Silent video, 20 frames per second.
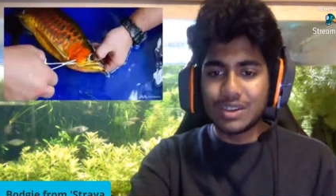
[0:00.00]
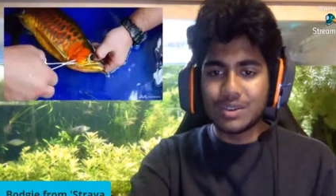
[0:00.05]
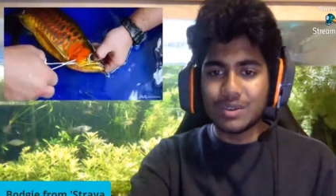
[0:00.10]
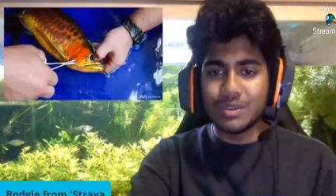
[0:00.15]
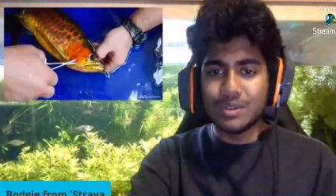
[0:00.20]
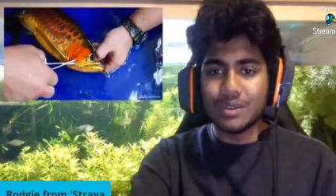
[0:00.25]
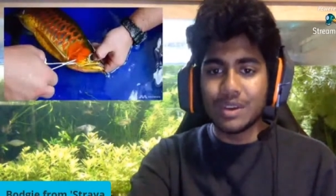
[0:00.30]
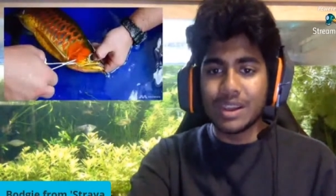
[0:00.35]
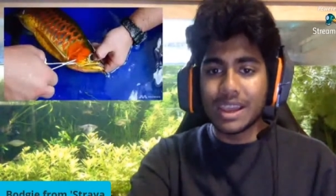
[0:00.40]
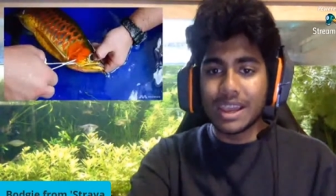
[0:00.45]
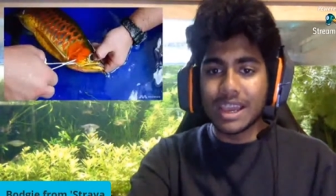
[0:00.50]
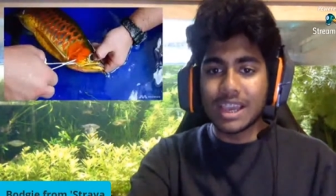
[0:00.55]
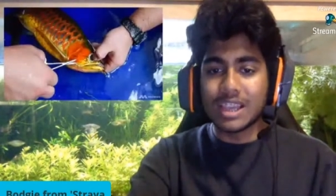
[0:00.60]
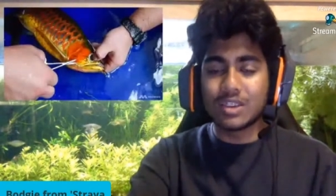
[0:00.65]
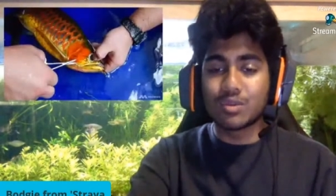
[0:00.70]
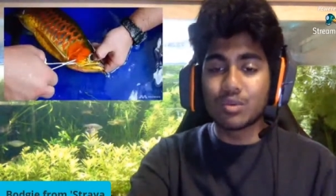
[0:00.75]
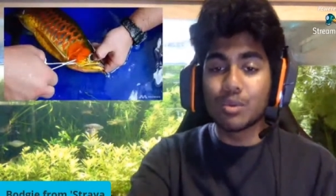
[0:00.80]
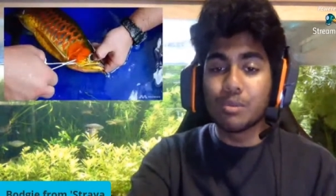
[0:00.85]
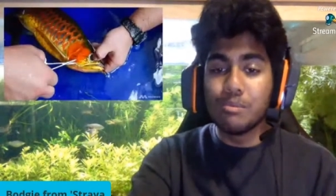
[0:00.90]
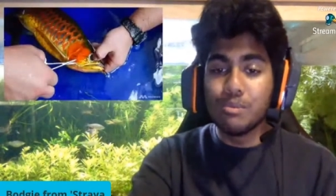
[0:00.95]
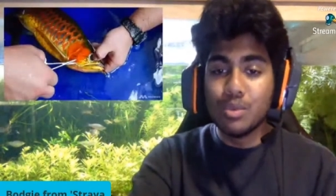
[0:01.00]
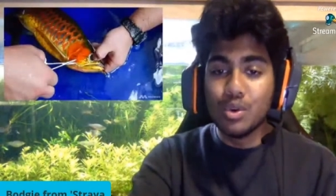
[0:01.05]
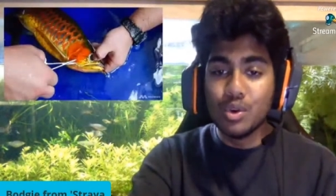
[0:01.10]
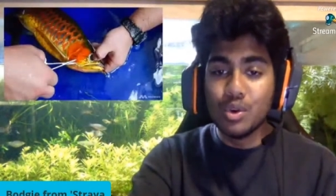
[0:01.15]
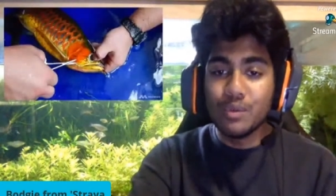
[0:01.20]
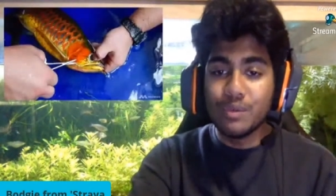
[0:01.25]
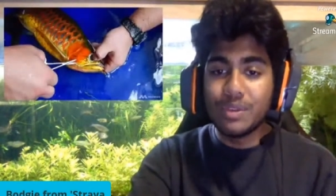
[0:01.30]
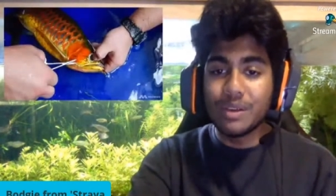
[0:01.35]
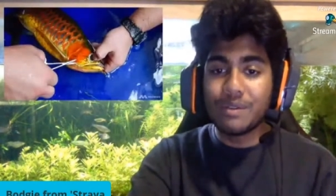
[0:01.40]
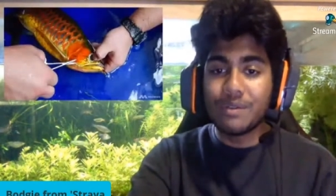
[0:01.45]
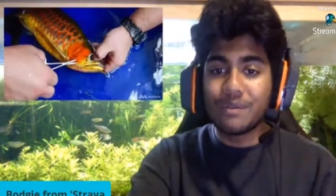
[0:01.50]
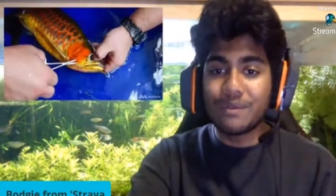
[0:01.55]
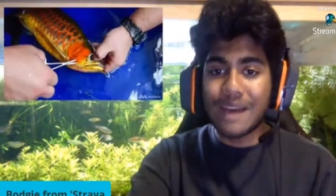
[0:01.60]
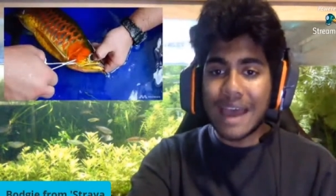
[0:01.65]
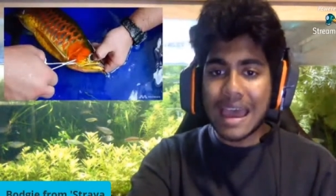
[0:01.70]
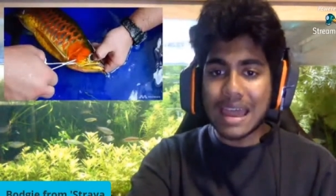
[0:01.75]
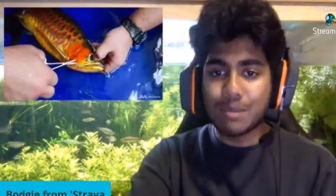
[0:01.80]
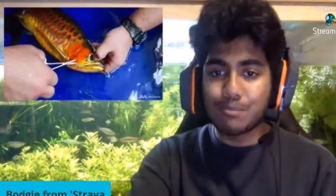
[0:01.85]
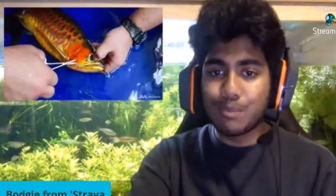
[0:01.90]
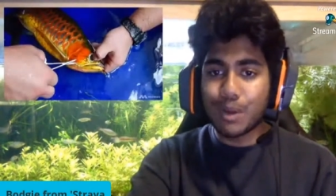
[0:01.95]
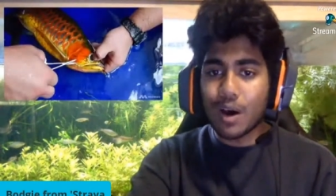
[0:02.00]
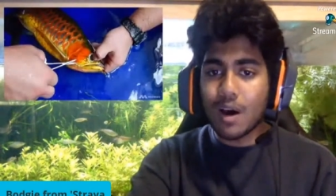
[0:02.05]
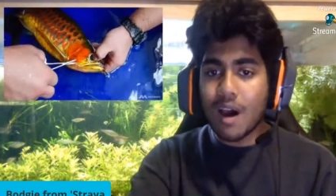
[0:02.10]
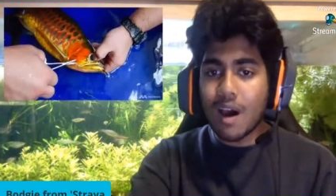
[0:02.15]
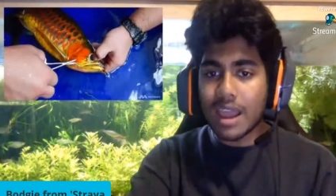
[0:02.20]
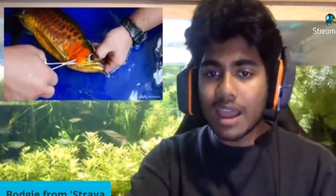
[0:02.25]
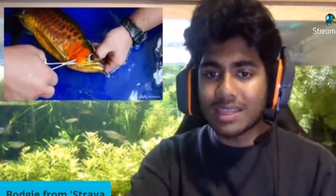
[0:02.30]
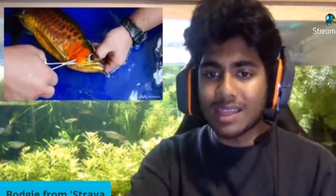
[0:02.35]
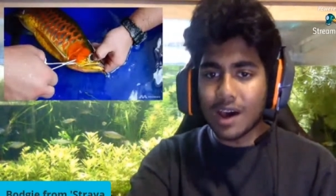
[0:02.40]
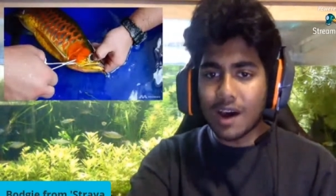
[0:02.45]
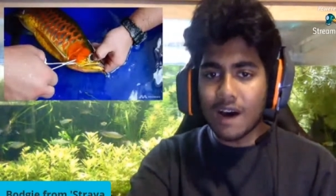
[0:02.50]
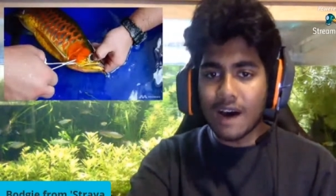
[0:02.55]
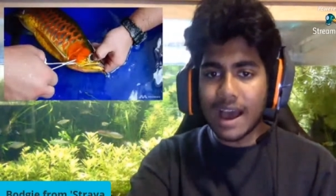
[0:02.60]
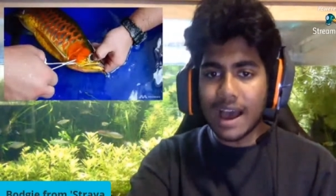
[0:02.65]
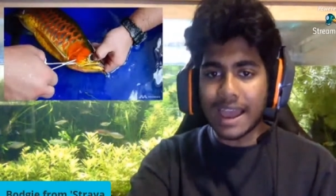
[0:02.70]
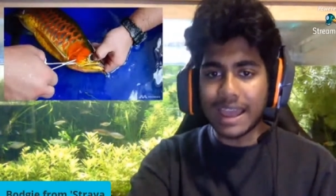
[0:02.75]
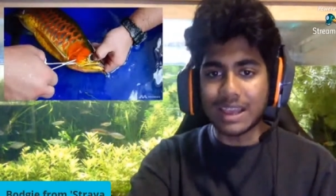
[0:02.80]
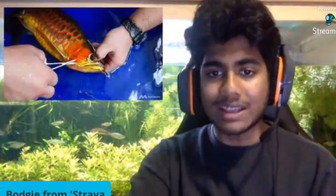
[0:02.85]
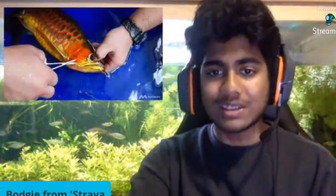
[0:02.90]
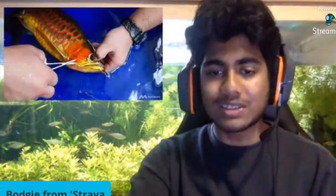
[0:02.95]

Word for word: do is remove the fat behind the eye.